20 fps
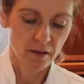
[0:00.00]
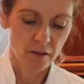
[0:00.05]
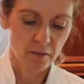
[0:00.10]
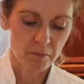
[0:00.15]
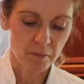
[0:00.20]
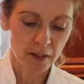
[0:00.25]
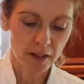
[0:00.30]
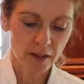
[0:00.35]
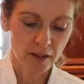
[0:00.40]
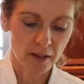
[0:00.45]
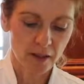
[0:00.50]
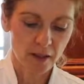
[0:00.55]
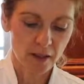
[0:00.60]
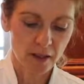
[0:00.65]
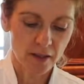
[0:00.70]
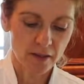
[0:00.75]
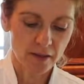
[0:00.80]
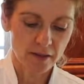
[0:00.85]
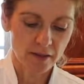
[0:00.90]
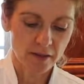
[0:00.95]
Make a
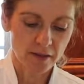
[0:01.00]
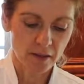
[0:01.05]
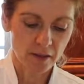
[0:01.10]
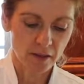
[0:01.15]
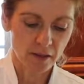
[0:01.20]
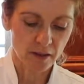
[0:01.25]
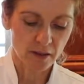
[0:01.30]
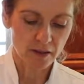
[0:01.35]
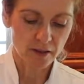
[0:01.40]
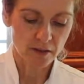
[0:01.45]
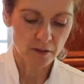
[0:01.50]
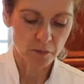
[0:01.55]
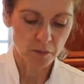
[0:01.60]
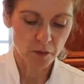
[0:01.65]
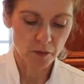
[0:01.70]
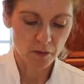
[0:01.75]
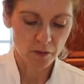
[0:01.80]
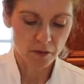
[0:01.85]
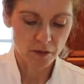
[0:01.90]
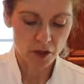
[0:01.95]
nice silky
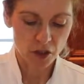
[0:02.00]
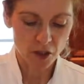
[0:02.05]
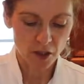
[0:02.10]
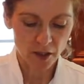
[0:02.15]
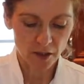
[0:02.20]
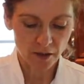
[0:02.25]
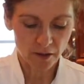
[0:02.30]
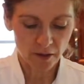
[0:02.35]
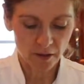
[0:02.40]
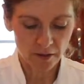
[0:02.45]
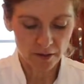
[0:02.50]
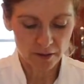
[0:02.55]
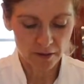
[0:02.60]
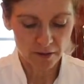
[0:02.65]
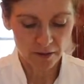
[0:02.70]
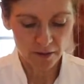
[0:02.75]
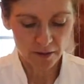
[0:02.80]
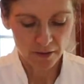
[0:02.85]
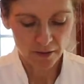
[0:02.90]
smooth chocolate.